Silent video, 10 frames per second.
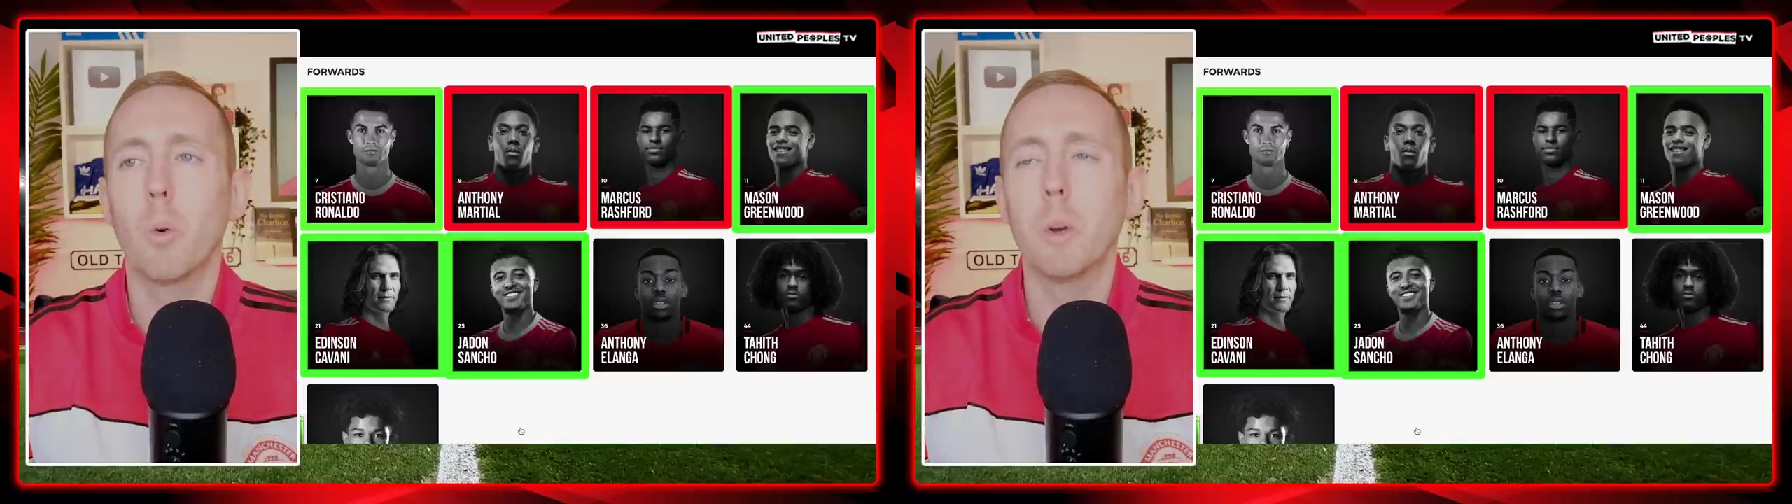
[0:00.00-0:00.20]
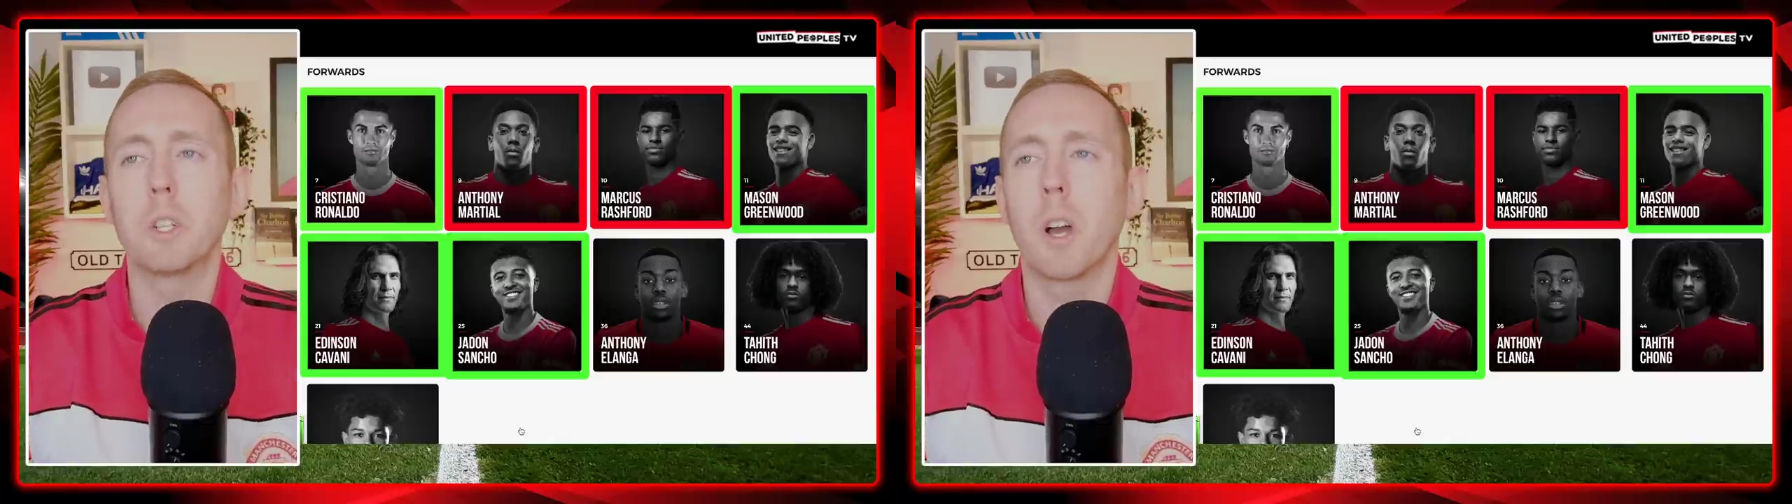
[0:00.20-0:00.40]
a
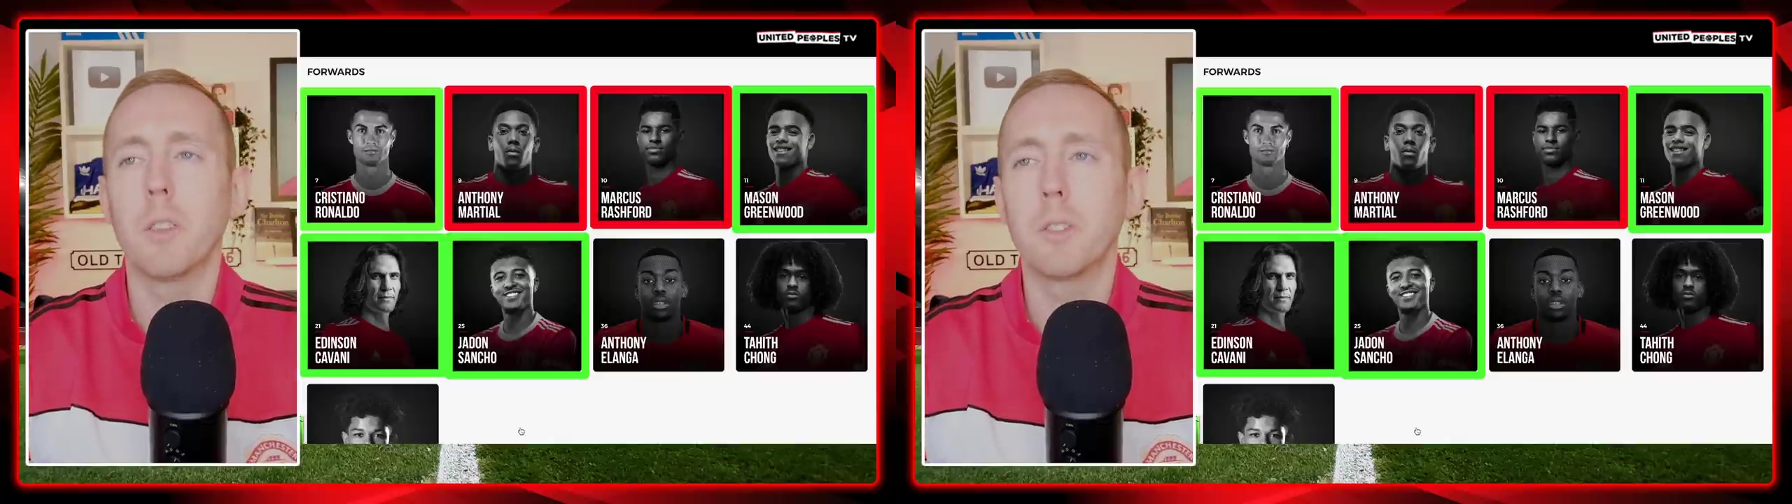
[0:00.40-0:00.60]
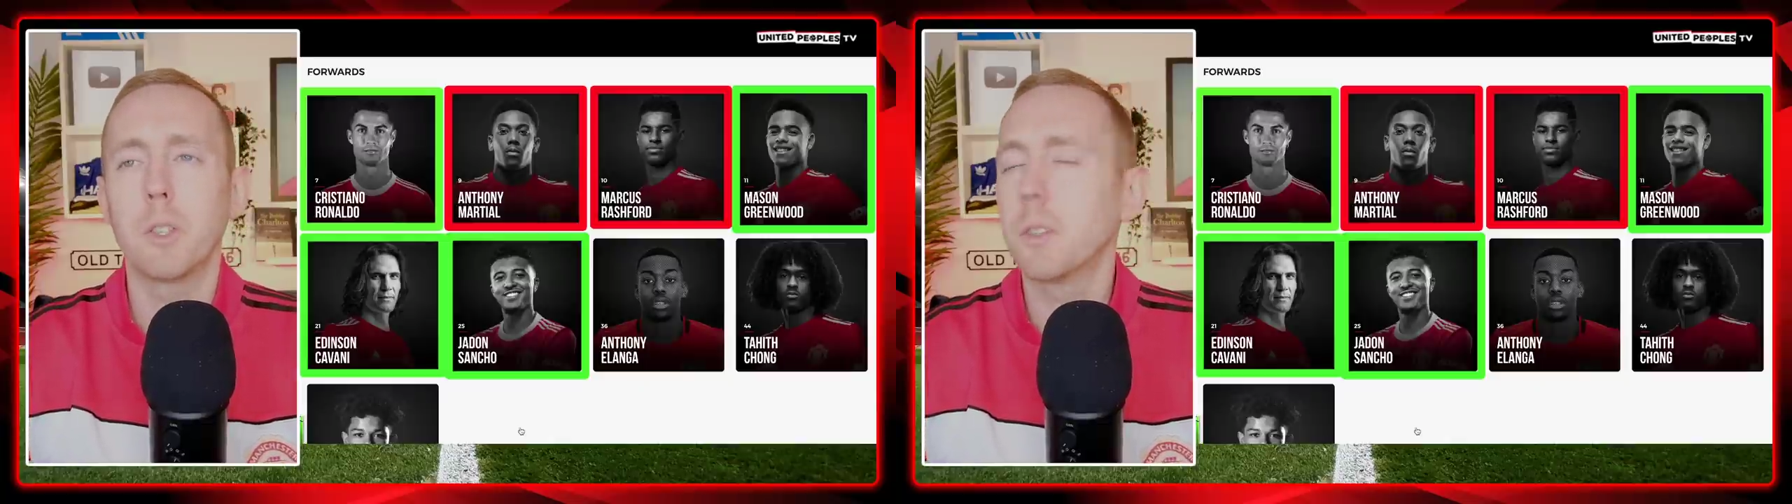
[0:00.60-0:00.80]
witch
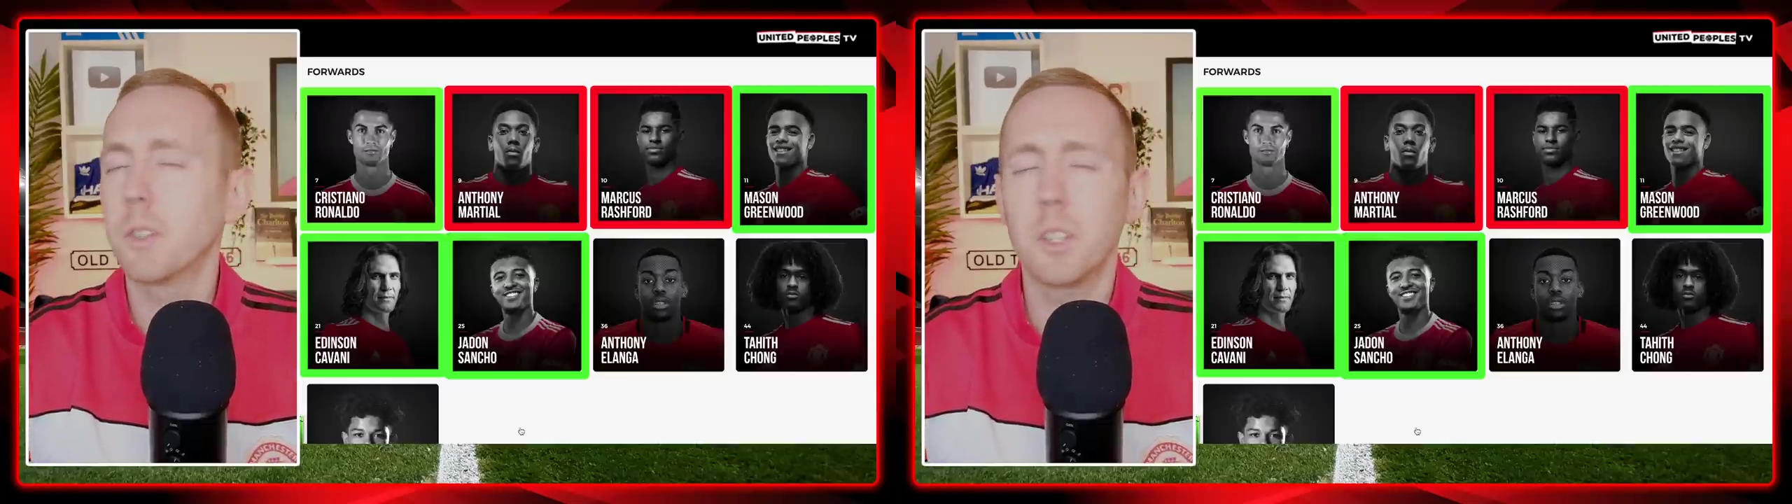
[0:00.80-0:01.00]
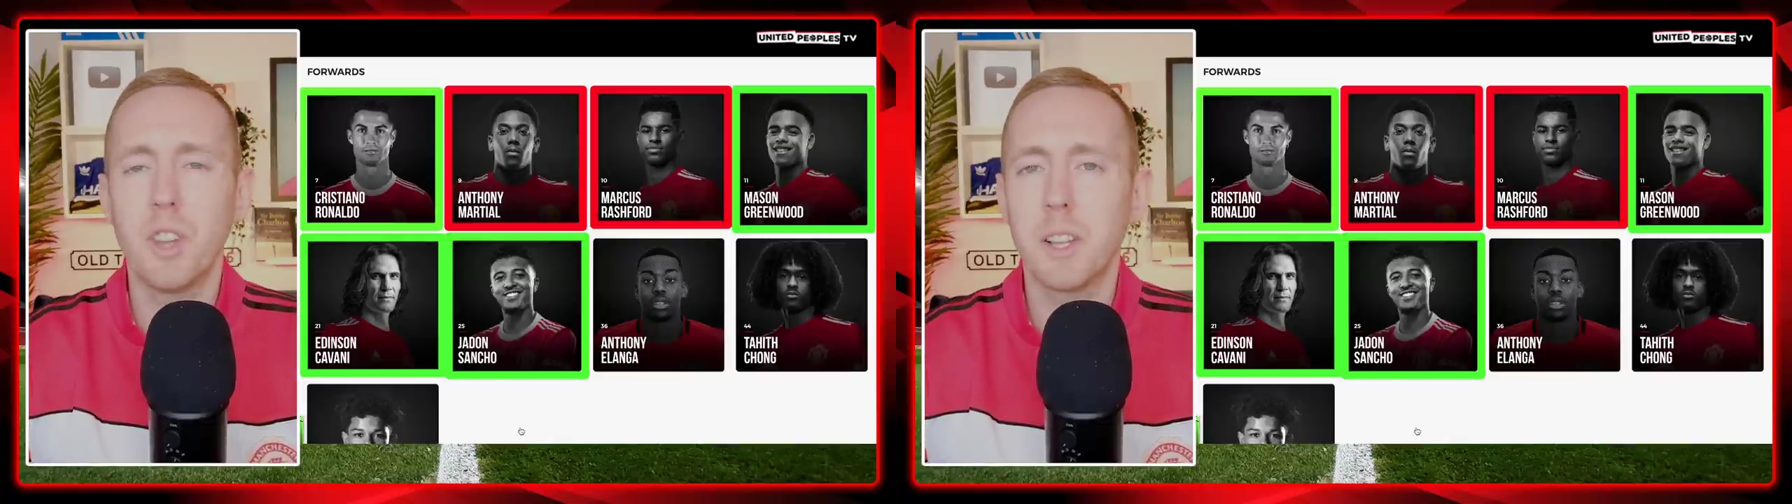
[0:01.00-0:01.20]
hunt to
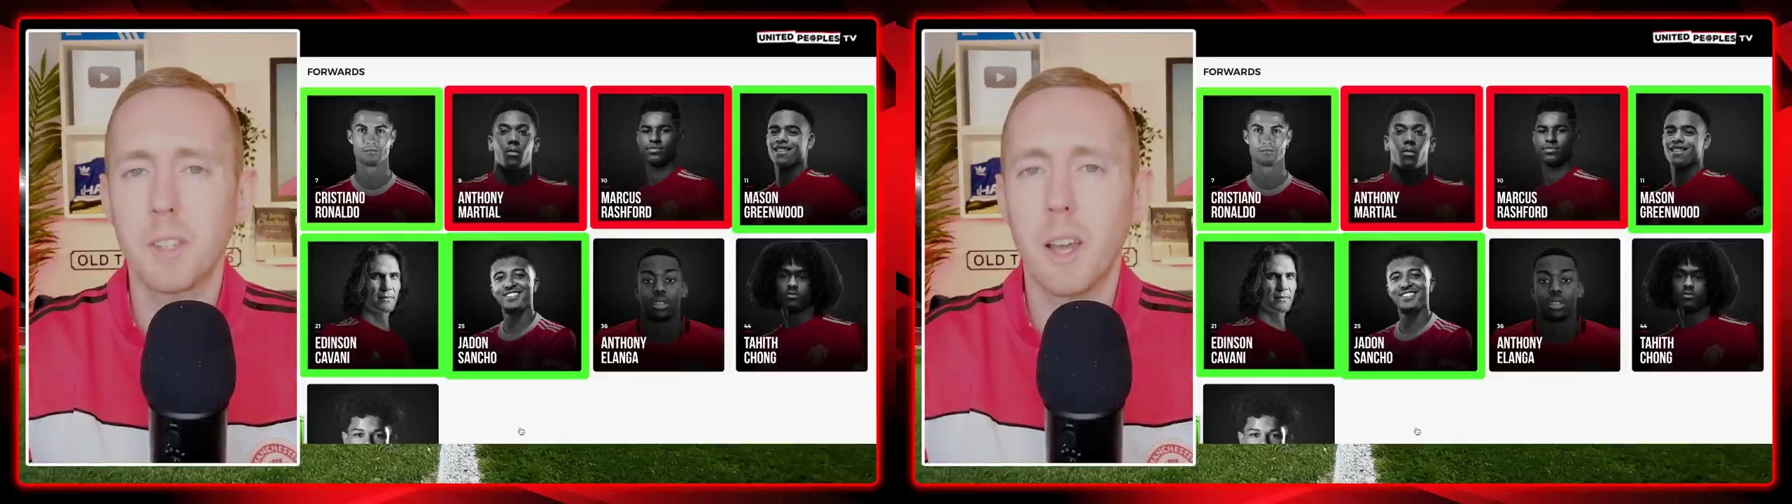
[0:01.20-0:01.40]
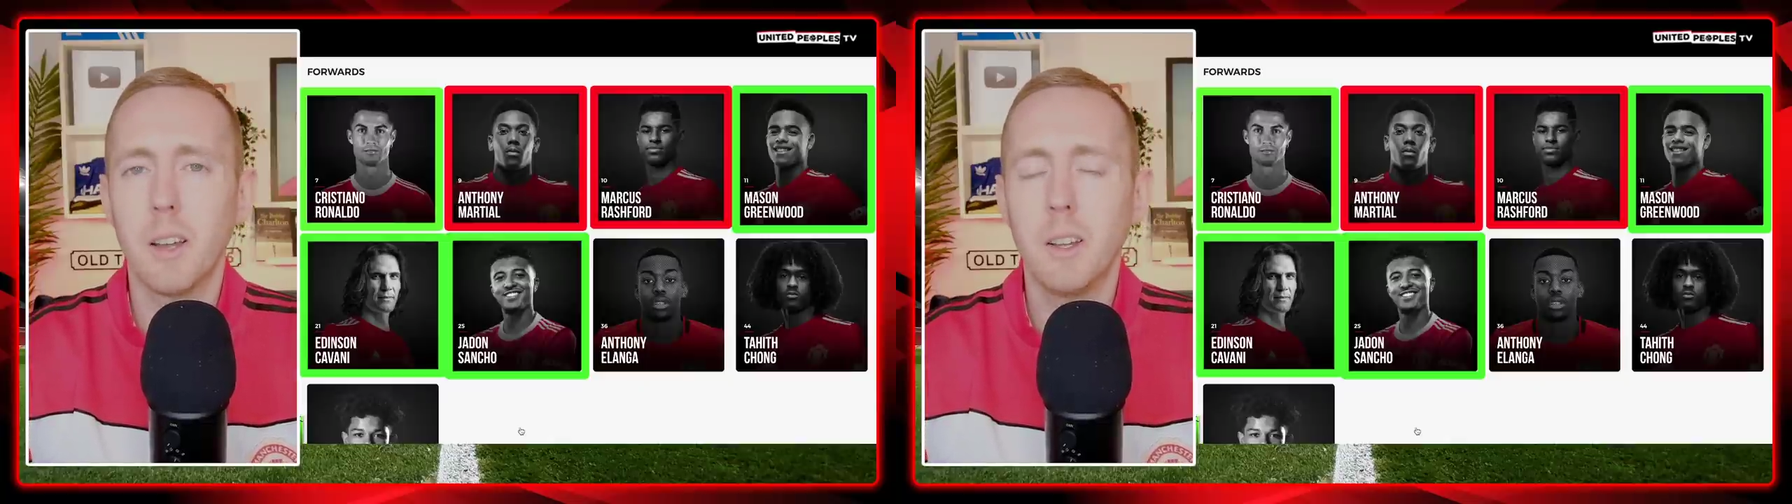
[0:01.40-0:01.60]
suggest
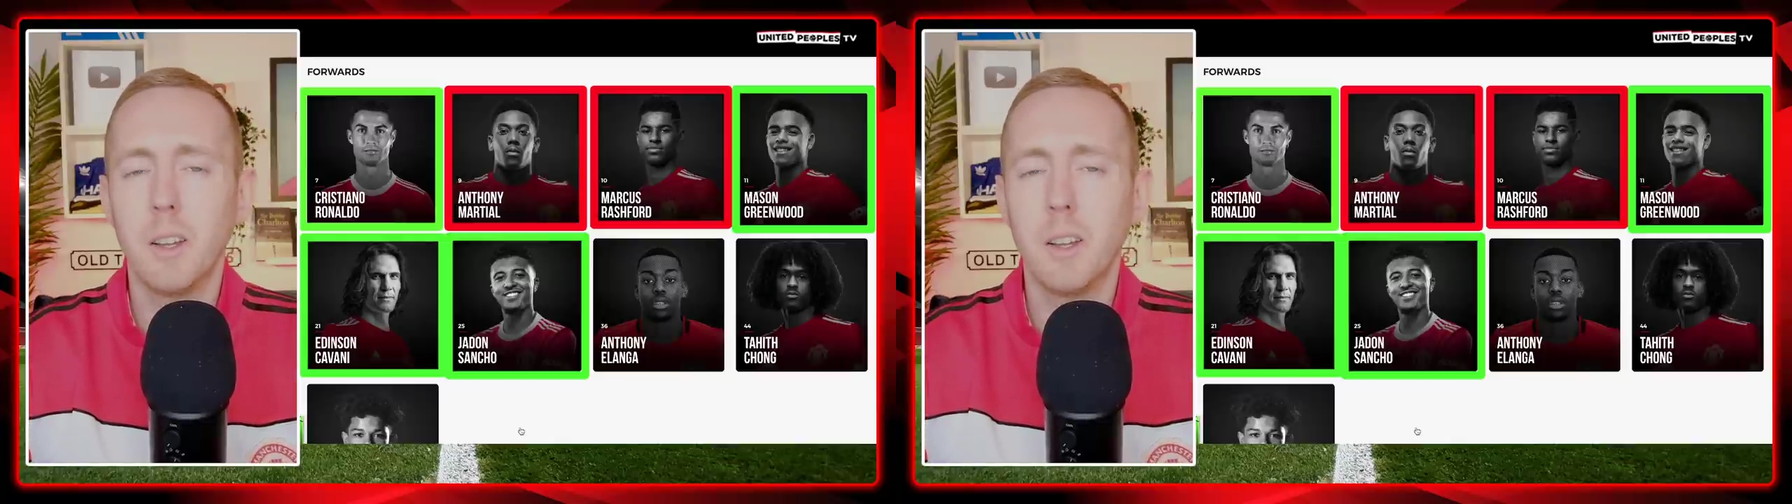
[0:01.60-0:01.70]
that.